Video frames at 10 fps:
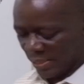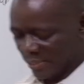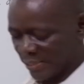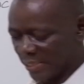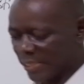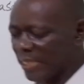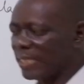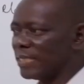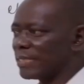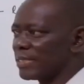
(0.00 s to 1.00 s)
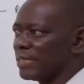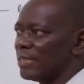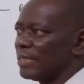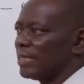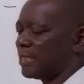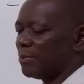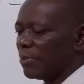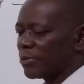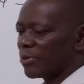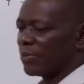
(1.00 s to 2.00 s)
there is a tendency that
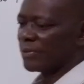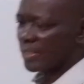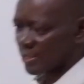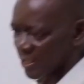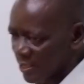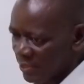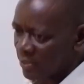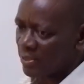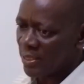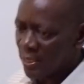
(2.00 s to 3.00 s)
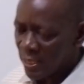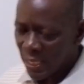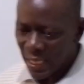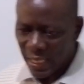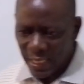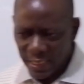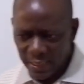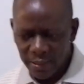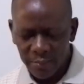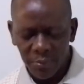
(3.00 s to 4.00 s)
most of the things,
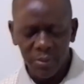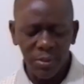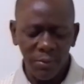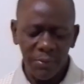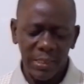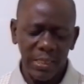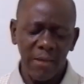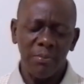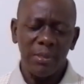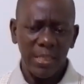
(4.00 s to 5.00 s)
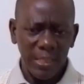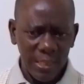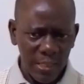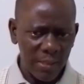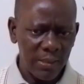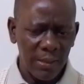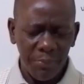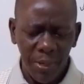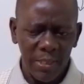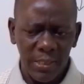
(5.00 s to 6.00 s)
most of the time, the
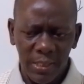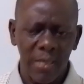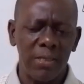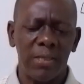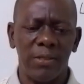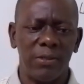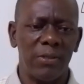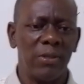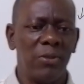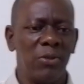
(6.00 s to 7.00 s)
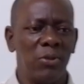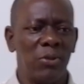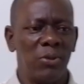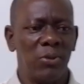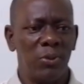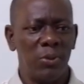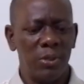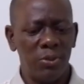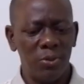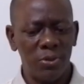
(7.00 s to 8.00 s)
price changes, you
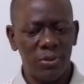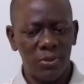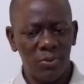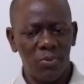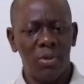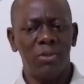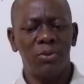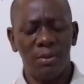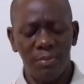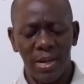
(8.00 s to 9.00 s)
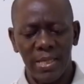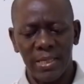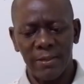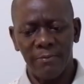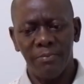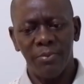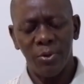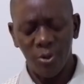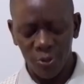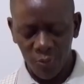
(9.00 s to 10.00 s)
reduce what you are buying
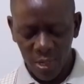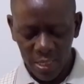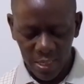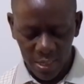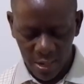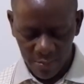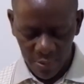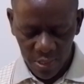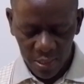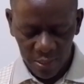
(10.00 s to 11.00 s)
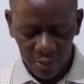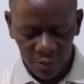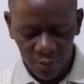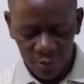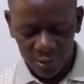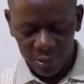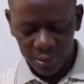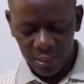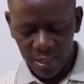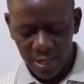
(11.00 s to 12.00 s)
because your income is not
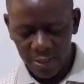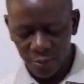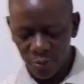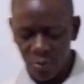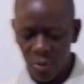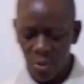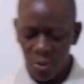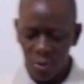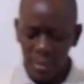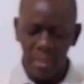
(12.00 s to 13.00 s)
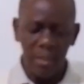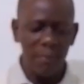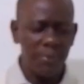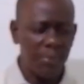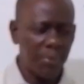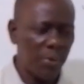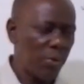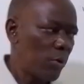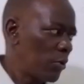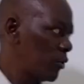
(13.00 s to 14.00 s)
high. So low income
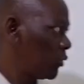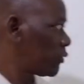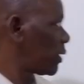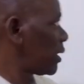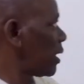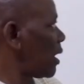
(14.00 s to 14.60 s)
people usually